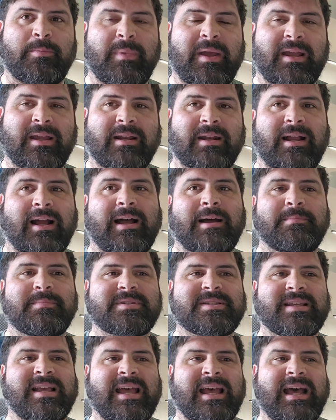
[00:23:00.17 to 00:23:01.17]
Mega
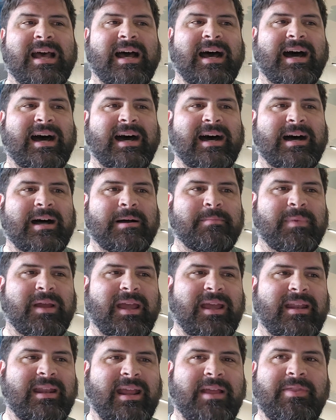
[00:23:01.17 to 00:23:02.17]
Knobs, and
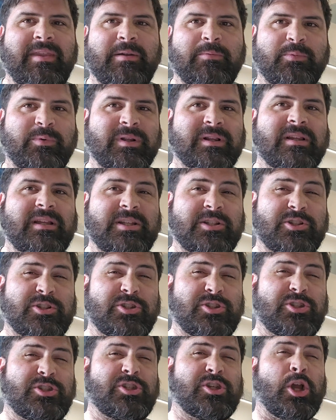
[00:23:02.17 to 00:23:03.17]
they really
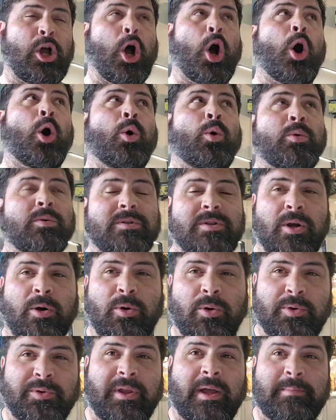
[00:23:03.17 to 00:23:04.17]
don't
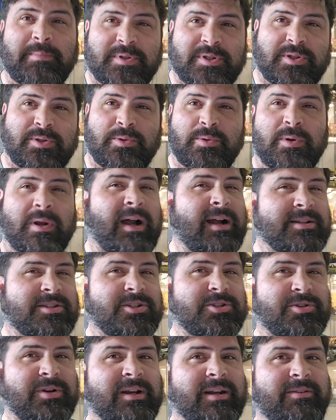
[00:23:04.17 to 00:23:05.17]
hold up to
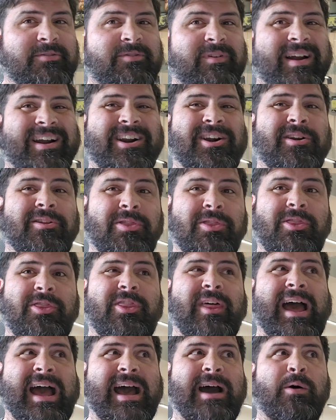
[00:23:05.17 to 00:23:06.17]
concentrated fire
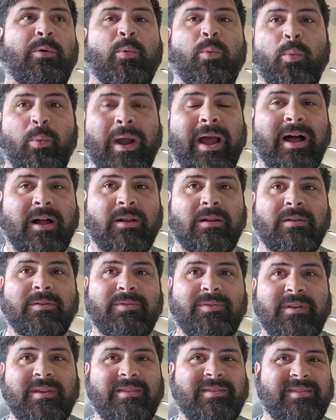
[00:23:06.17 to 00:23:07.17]
that well.
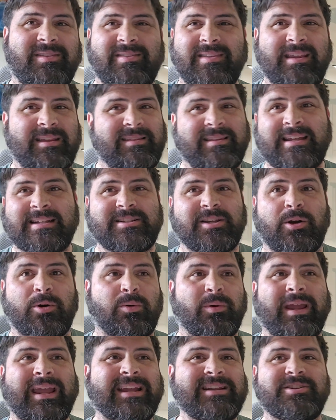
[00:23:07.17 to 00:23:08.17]
They
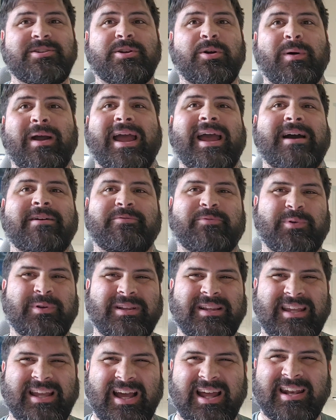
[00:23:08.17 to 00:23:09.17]
don't, and you don't have
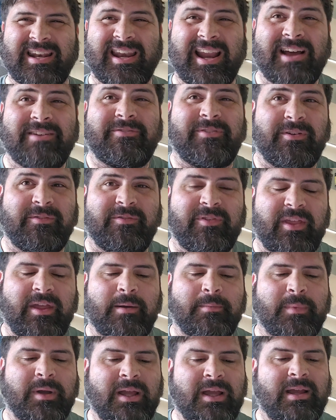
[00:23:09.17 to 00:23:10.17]
really enough of
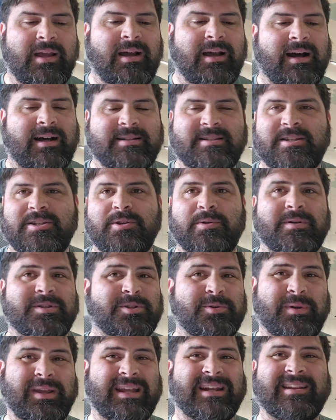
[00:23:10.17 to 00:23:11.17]
them to do it.
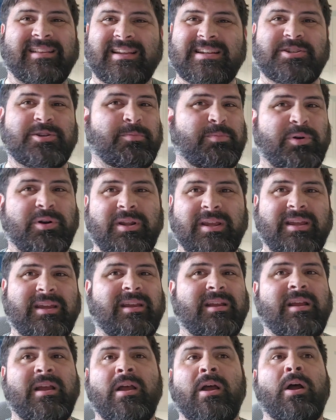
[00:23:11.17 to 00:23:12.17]
So again, unless you're putting
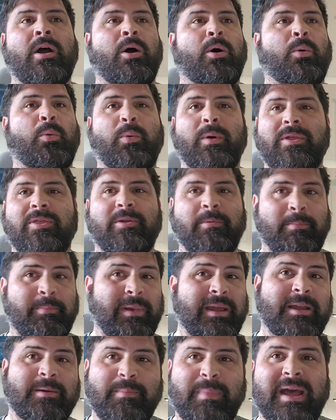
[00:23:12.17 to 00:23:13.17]
it with a
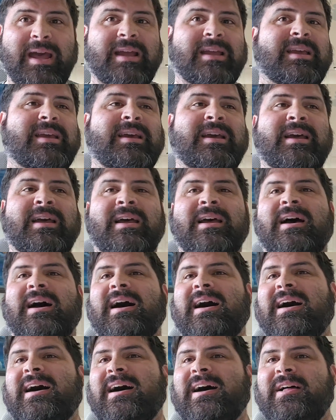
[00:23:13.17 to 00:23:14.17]
Big Mek
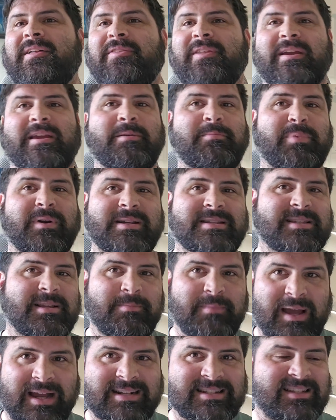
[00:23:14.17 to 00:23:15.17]
that could bring
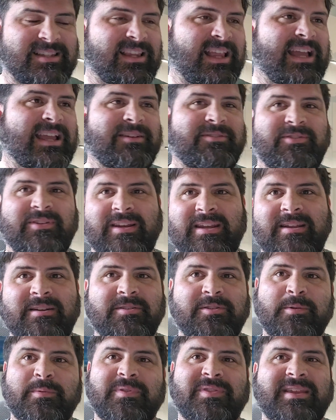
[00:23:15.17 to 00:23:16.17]
some back to life and
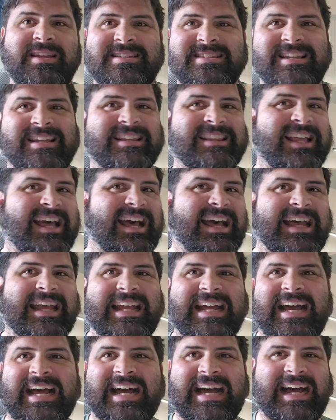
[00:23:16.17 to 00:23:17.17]
heal them and things like
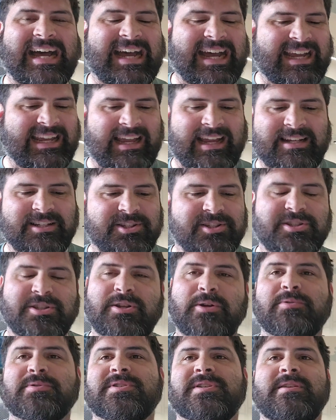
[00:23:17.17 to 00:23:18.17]
that, I just
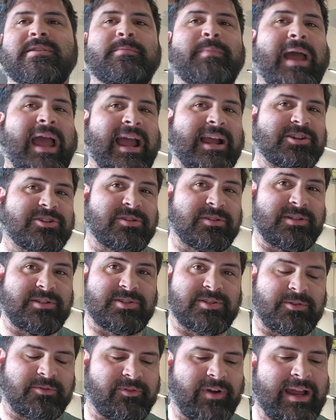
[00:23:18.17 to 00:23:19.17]
don't see them actually
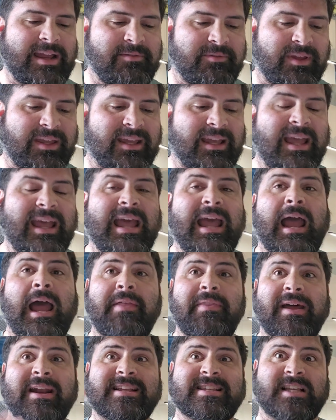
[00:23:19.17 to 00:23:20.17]
surviving,
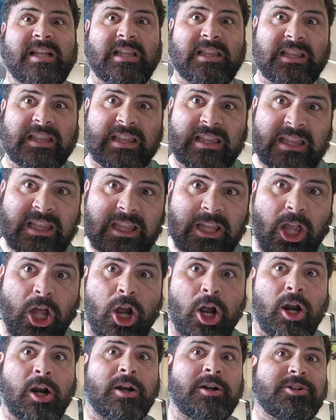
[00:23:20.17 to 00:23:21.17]
and that is a
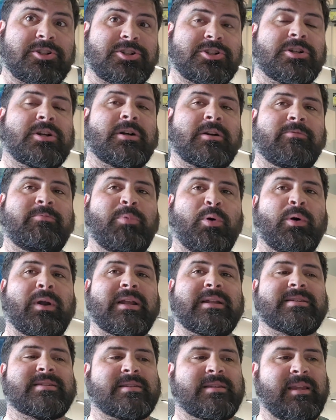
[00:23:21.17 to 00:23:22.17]
large chunk of
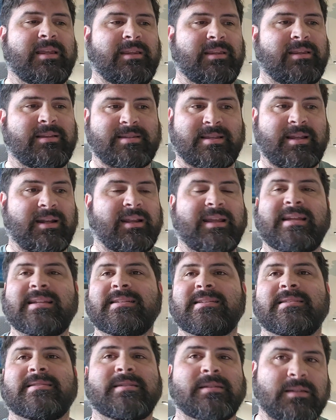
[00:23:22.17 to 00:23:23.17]
points that is going to get
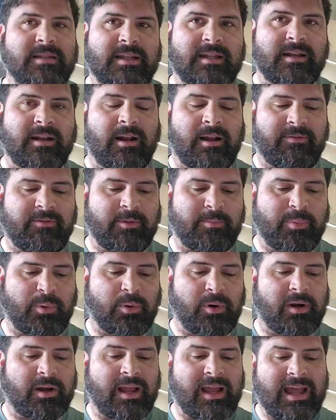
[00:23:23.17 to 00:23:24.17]
deleted off the
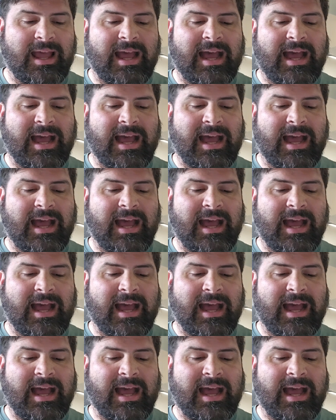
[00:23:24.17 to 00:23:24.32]
board.